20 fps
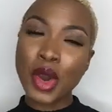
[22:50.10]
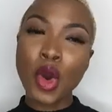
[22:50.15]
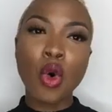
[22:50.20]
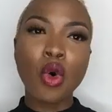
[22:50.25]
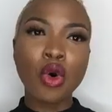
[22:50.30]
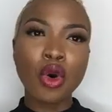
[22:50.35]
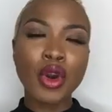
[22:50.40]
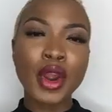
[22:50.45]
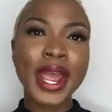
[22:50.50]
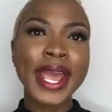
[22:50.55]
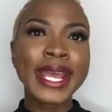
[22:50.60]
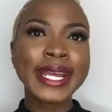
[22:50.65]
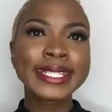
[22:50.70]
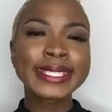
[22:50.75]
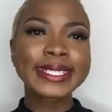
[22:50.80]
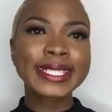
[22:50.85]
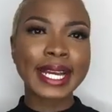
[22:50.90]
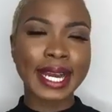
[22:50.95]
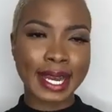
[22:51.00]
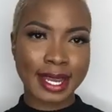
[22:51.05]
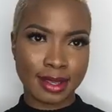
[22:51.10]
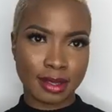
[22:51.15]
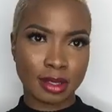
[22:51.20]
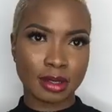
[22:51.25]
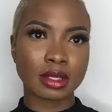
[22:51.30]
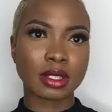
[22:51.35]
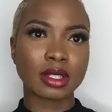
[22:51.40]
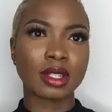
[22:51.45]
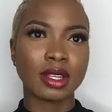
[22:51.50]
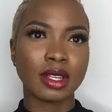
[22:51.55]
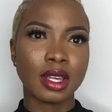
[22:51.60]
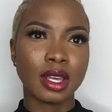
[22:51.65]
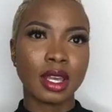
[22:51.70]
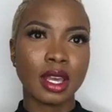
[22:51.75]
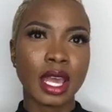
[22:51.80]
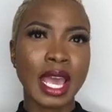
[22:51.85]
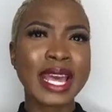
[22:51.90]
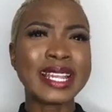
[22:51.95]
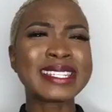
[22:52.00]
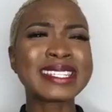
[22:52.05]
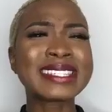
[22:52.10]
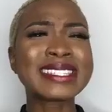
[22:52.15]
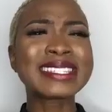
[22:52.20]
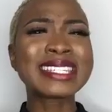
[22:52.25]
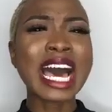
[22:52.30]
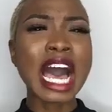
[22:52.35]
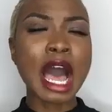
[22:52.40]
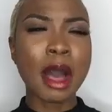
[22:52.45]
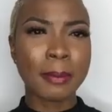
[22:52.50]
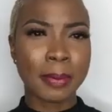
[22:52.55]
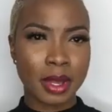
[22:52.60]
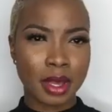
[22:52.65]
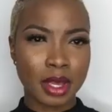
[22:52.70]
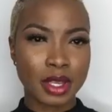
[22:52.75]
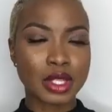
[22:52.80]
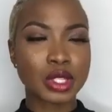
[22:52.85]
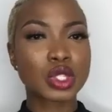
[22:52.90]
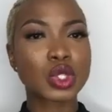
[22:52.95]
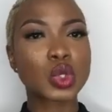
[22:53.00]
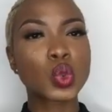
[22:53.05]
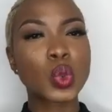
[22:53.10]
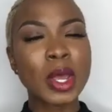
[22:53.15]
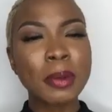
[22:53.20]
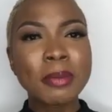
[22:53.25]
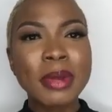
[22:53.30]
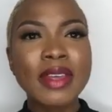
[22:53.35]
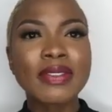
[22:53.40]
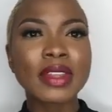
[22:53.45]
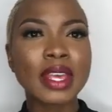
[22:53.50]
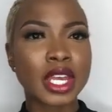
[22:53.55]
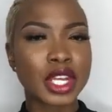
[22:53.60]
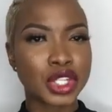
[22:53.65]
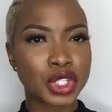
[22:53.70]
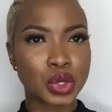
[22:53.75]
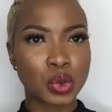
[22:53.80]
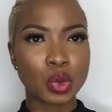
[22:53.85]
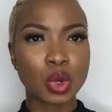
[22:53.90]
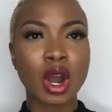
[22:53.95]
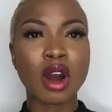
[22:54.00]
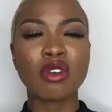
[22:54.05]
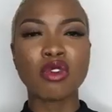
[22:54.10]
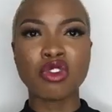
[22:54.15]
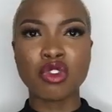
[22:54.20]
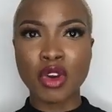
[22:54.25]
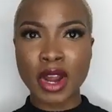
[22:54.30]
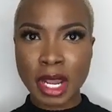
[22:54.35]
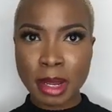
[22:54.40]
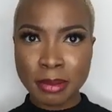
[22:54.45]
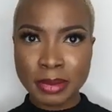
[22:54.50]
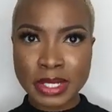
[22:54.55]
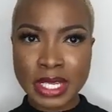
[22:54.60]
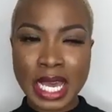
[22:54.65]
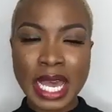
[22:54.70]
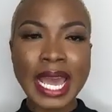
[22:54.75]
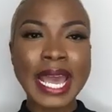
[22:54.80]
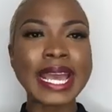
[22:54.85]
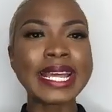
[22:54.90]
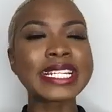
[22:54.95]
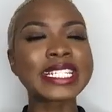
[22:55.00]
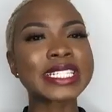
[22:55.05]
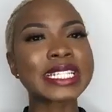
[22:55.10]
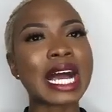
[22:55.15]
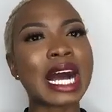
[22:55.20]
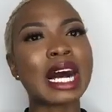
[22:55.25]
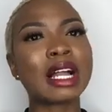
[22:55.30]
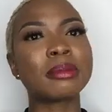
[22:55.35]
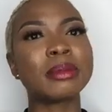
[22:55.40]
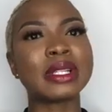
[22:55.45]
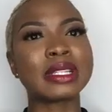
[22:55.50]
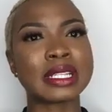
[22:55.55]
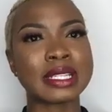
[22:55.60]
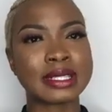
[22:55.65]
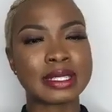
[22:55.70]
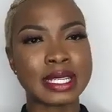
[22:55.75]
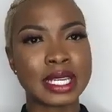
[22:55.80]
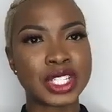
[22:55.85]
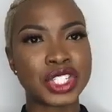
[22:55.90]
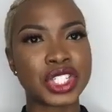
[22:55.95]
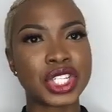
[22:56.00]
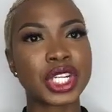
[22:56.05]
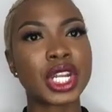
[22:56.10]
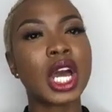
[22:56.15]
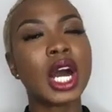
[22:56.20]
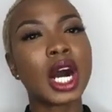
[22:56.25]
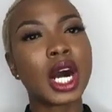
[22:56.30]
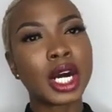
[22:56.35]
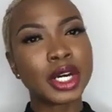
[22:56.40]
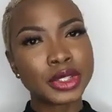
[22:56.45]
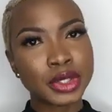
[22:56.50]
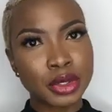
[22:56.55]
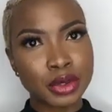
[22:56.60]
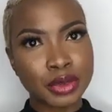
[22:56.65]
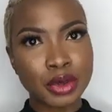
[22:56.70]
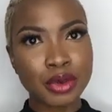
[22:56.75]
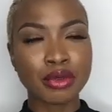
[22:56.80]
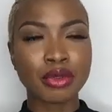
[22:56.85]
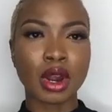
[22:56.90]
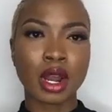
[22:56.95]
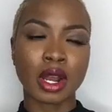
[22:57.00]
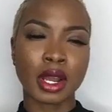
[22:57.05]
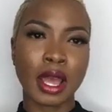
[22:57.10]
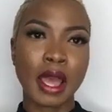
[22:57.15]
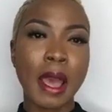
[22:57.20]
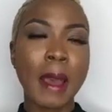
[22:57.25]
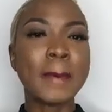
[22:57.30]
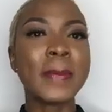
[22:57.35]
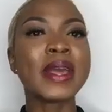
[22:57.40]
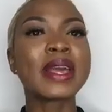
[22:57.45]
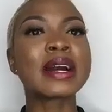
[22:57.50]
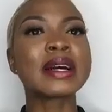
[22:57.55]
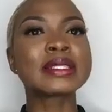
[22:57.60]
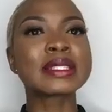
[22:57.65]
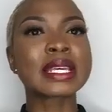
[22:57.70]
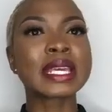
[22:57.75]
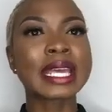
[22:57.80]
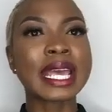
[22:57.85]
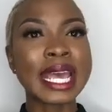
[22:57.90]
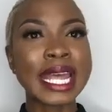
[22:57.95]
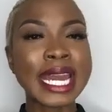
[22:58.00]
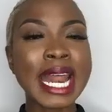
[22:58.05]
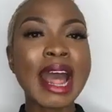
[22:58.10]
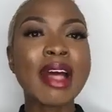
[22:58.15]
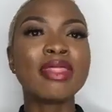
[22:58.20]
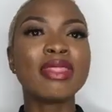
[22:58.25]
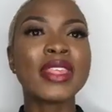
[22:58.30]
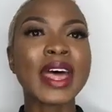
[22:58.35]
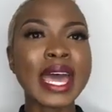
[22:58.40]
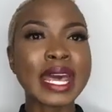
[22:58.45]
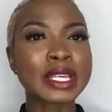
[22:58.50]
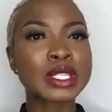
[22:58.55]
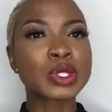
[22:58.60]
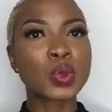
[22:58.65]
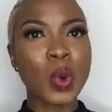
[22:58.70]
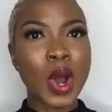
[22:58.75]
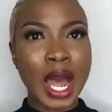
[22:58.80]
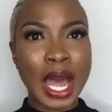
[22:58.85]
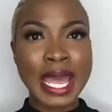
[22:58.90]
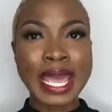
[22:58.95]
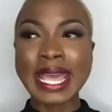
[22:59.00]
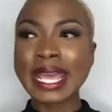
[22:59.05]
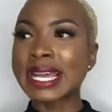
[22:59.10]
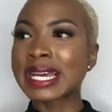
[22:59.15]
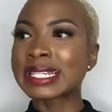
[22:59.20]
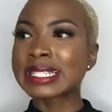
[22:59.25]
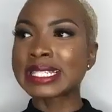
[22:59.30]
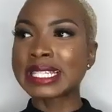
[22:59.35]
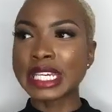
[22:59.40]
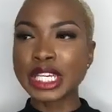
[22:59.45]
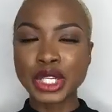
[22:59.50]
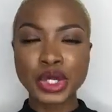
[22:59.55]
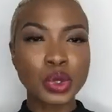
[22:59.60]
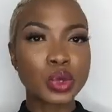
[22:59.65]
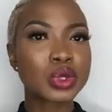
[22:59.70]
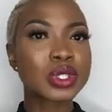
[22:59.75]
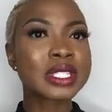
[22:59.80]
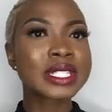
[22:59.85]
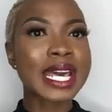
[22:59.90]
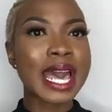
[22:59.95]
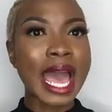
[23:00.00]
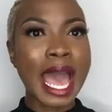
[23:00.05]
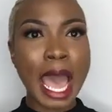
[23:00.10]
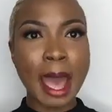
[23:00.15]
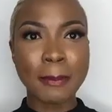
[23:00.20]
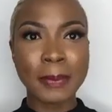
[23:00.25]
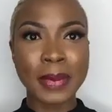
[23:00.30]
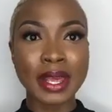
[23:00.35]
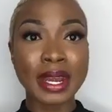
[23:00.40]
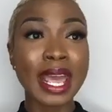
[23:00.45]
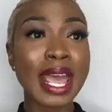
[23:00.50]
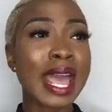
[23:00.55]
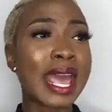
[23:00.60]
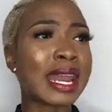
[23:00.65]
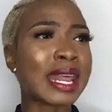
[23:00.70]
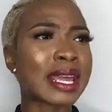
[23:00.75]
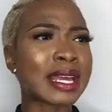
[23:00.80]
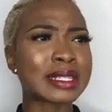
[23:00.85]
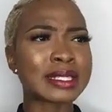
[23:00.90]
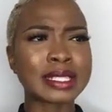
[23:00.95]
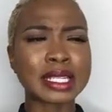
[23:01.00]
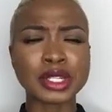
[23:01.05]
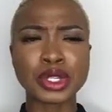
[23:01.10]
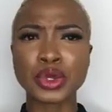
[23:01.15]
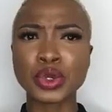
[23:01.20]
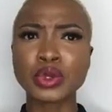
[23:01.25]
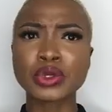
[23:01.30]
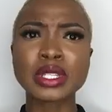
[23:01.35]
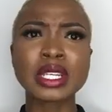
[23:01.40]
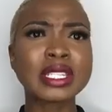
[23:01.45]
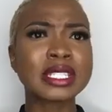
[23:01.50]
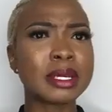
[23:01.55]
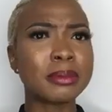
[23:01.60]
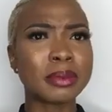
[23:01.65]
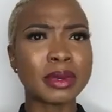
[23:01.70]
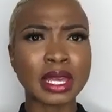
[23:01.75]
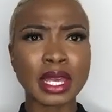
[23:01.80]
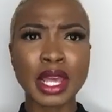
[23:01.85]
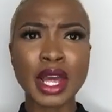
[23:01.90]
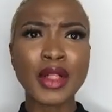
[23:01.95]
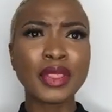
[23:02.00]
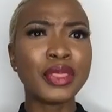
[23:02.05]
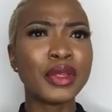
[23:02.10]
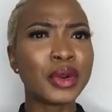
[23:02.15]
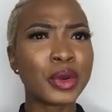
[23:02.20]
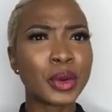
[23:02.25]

or a child, and stop sweeping the issue of rape and child molestation under the rug. Because again, that is why it continues to happen and it continues to be the